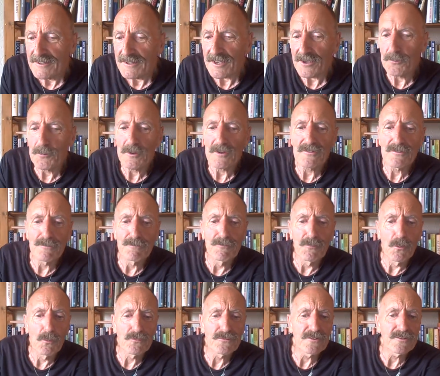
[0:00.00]
in which the
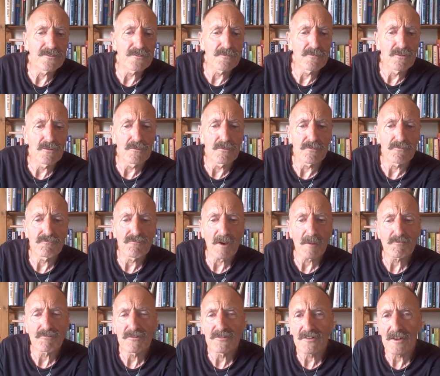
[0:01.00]
forces of good,
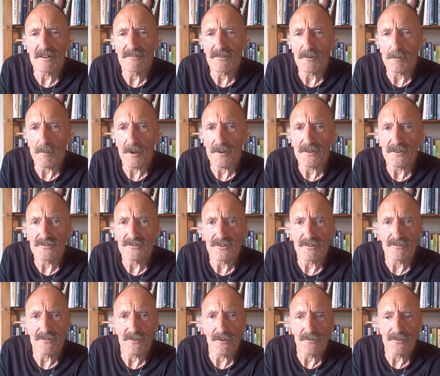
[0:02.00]
represented by the
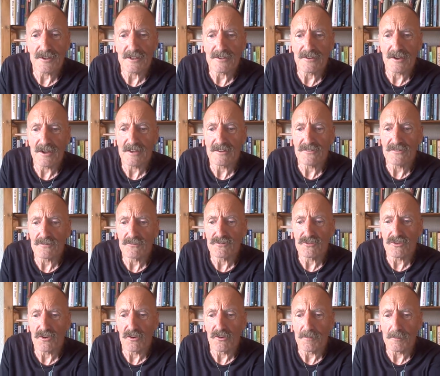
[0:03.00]
Teutonic Knights of
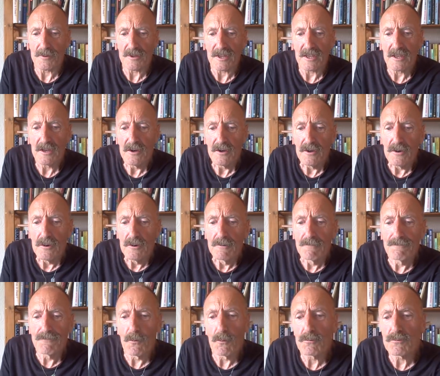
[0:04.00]
Germany,
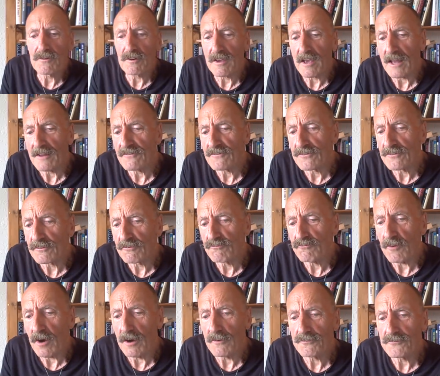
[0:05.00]
fought against the
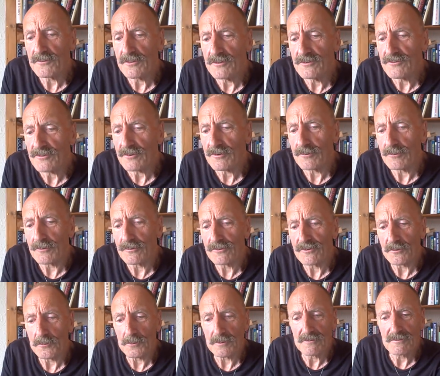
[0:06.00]
crafty Jews
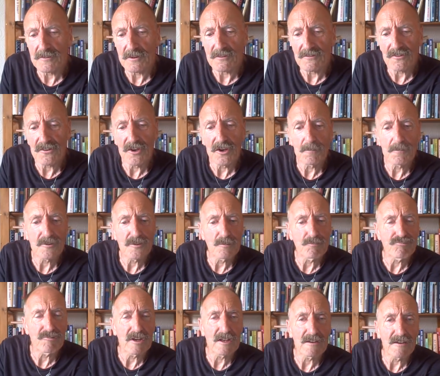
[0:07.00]
who were determined to
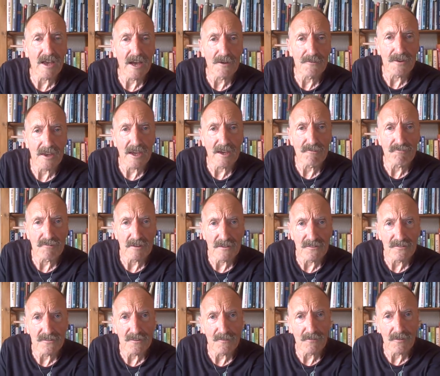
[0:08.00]
bring down Aryan
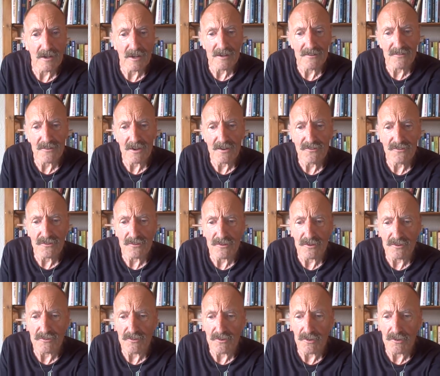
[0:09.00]
civilization
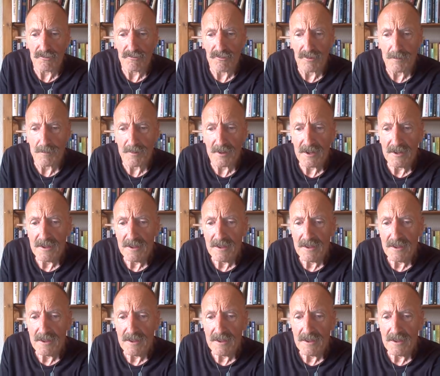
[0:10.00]
in Europe.